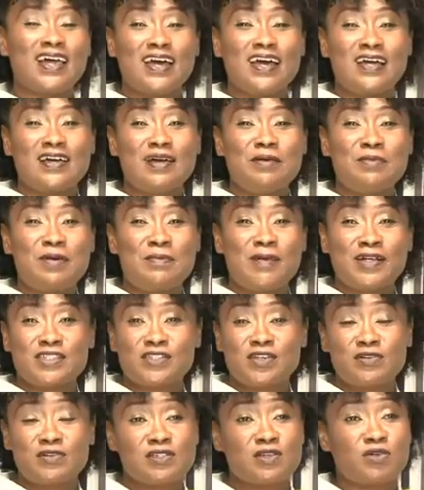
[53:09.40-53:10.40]
Now, the
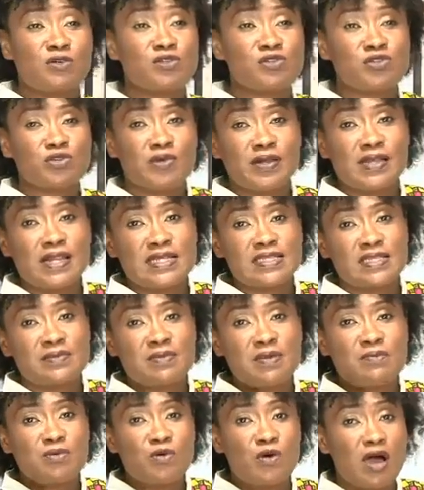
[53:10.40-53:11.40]
Pacho, so once when I
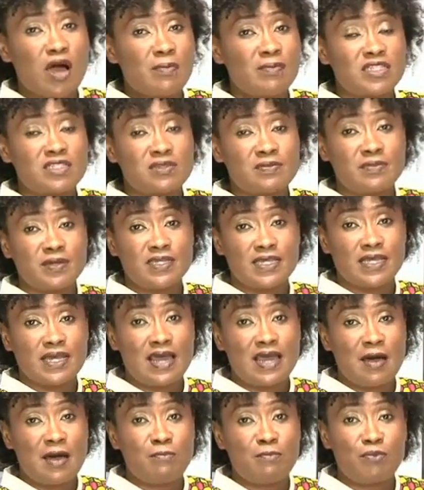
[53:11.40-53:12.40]
say baby will have it to me
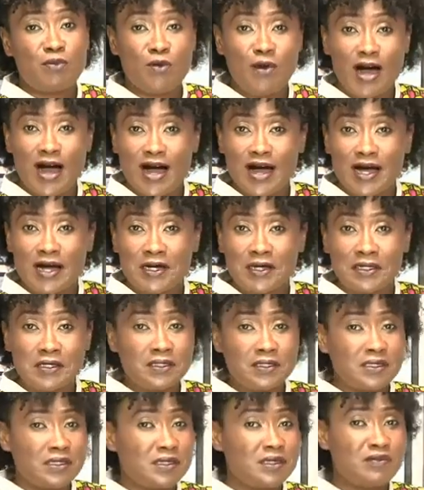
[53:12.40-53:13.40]
day aboa.
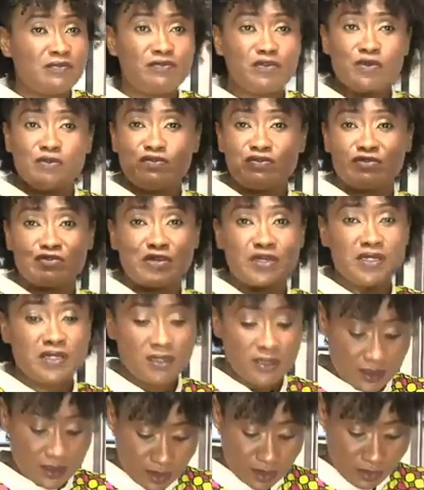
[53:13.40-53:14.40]
Feel
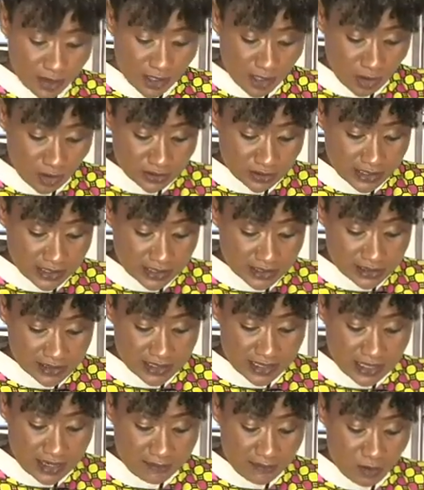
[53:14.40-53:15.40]
free. You will contact
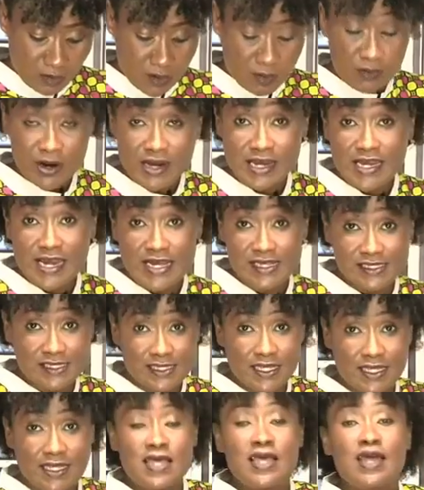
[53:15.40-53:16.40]
me number what we
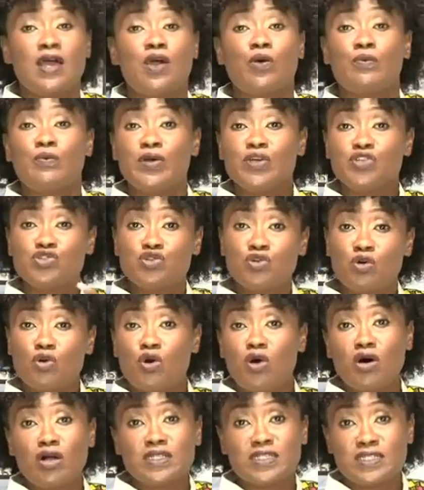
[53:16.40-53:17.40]
say. We do
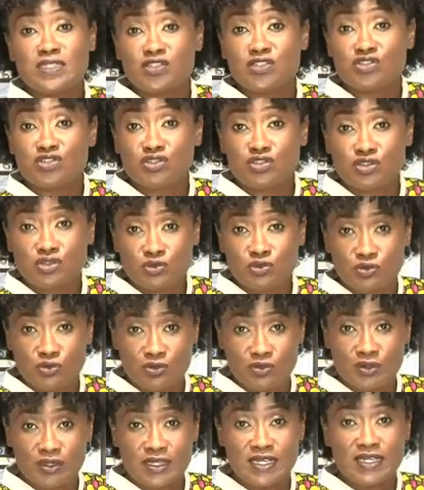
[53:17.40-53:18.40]
call-ins
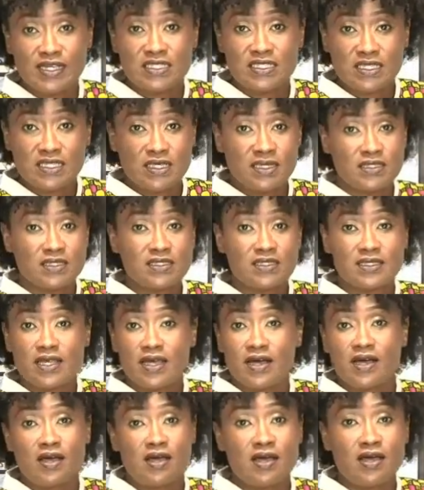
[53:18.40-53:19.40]
too. It is
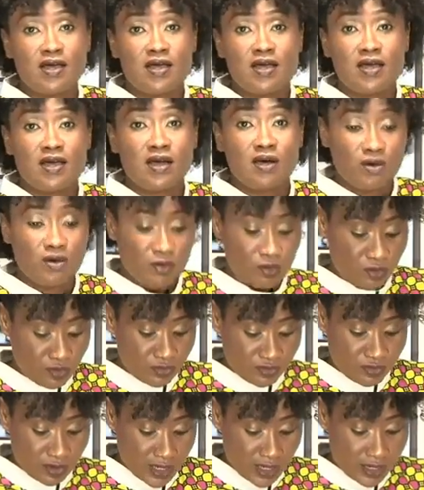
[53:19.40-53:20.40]

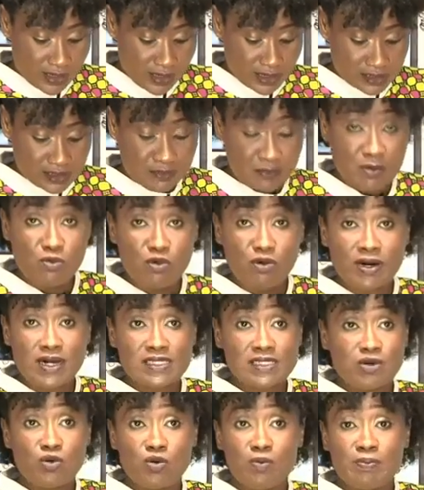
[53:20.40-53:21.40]
that's a baby
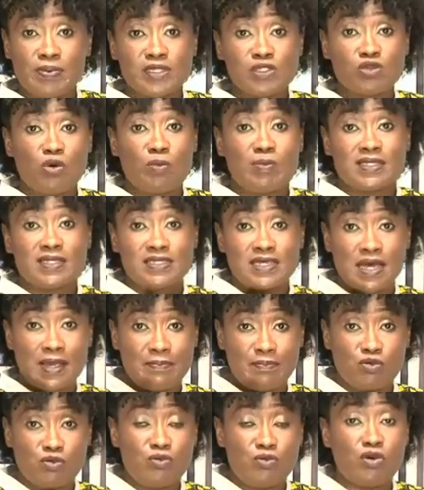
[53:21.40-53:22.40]
one say home person or type.